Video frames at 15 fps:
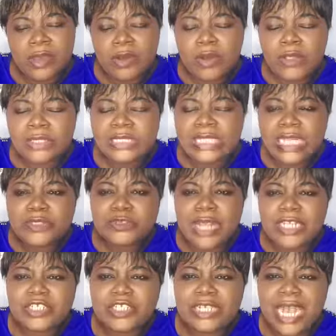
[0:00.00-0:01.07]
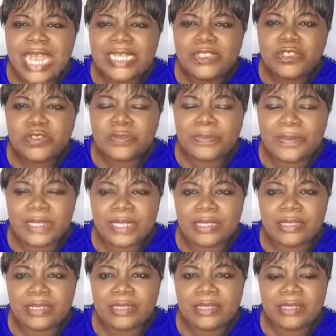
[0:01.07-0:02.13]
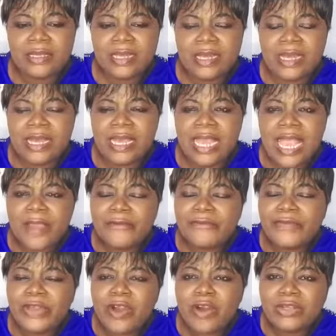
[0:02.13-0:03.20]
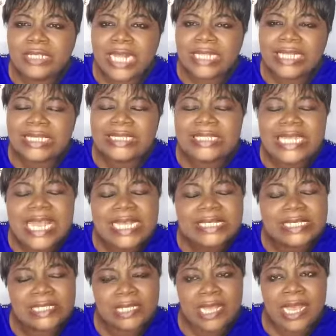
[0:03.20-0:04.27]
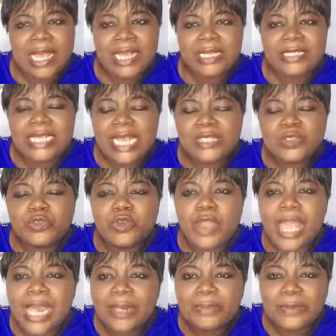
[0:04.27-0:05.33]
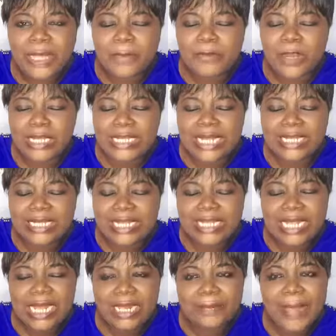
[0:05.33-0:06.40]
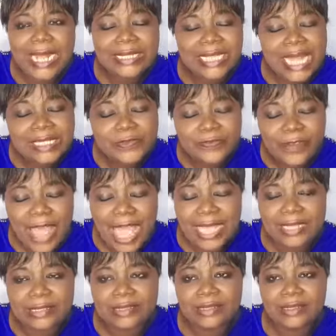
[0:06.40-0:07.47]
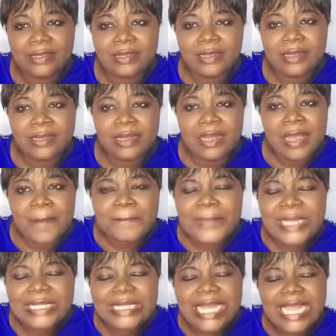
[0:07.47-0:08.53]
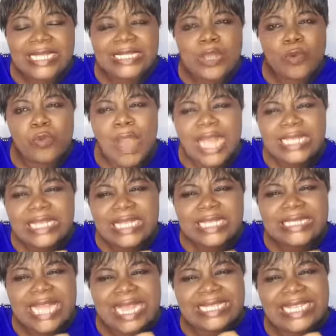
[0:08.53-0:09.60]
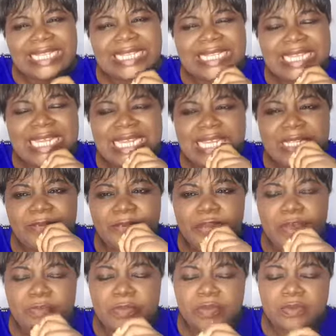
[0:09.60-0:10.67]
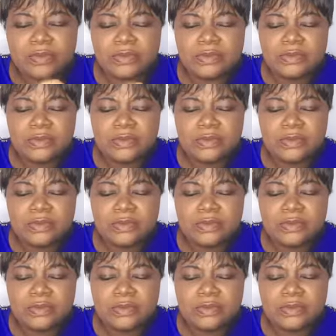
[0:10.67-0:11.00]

God says you are trying to be every other thing. Yes, yes, you help them when they need help and that's fine. But then the one thing that they need from you,